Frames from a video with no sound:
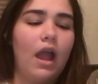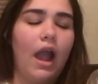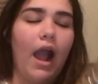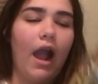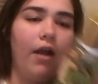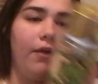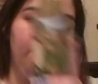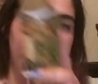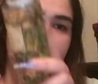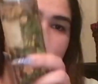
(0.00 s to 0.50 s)

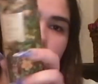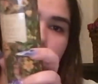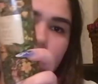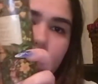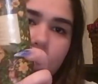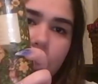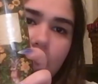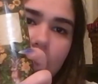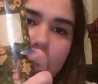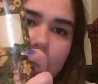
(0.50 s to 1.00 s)

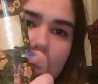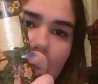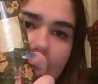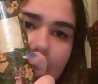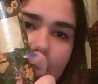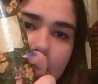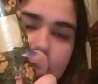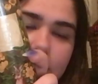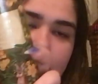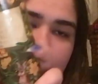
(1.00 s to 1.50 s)
Afternoon
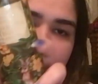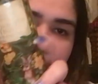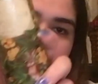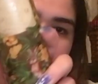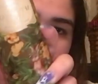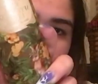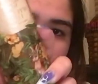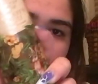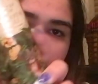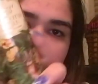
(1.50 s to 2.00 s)
Light in the
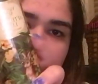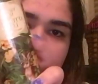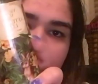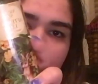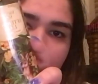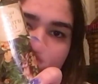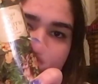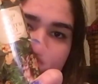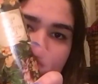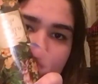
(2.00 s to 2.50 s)
Mist
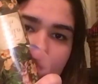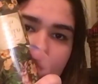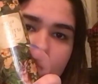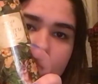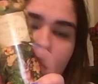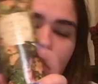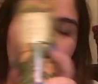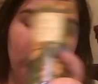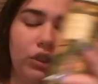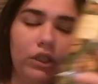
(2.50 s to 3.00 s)
and the
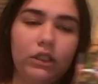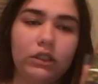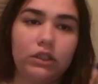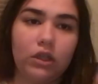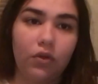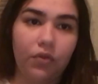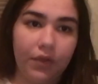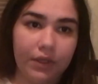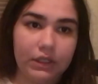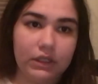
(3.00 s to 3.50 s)
lotion.
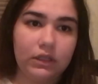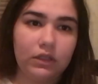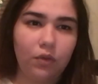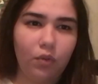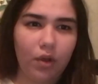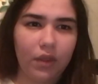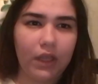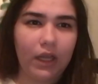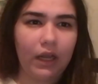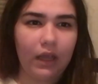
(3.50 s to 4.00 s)
So this is the
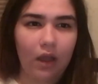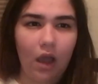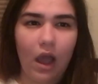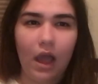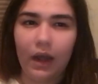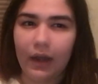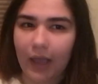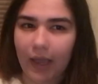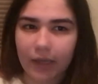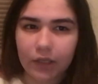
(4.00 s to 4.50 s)
one that I
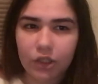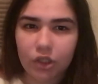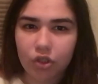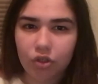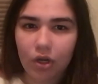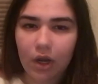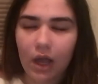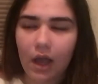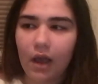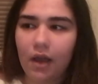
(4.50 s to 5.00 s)
got an
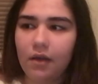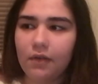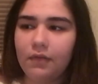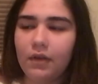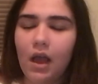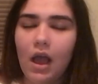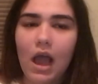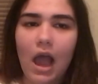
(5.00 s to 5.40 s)
extra of.